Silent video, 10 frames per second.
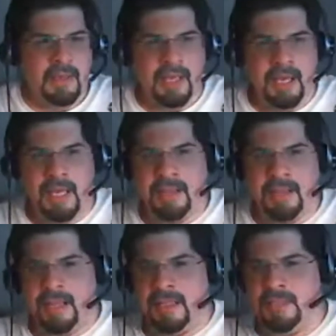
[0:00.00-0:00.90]
and
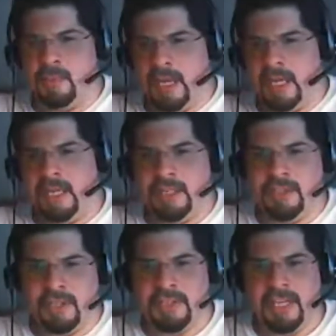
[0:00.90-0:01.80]
that this way it
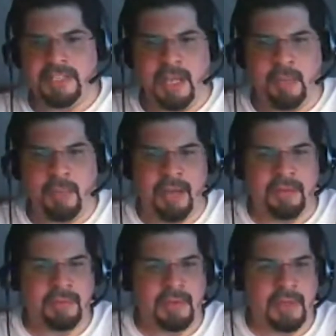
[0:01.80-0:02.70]
just gets him
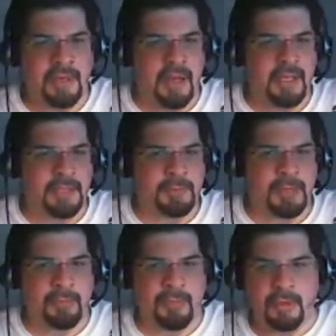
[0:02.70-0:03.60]
out and not his
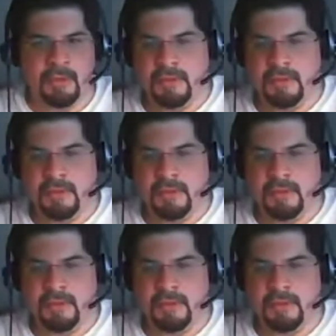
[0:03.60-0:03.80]
people.